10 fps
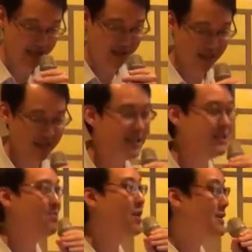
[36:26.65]

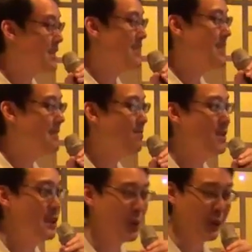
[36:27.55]
Heqin policy
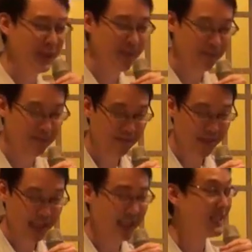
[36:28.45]
between
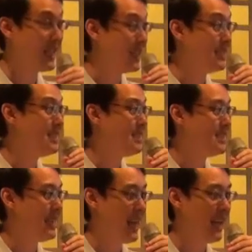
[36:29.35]
the
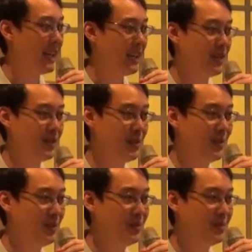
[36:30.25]
Chinese and the
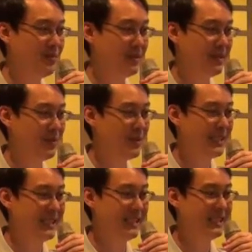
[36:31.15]
Xiongnu. It was
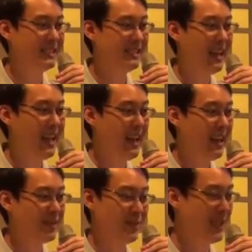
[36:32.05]
seen
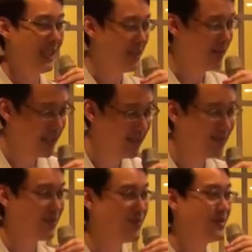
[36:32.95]
as very
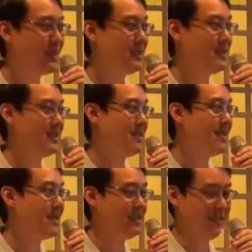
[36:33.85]
degrading move,
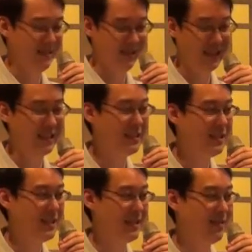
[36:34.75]
that the
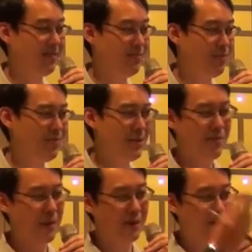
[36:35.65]
Chinese are
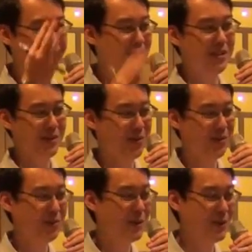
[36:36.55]
more powerful than
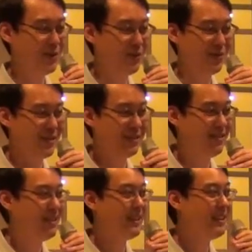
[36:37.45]
Xiongnu. Why should
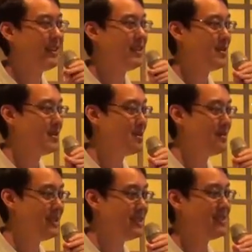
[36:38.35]
we
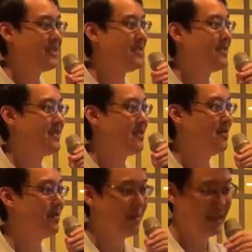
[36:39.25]
do these things
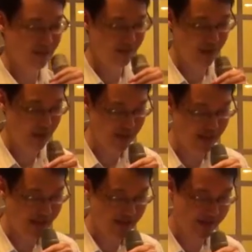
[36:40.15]
to
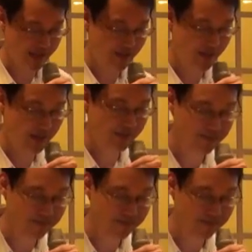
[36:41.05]
humiliate ourselves?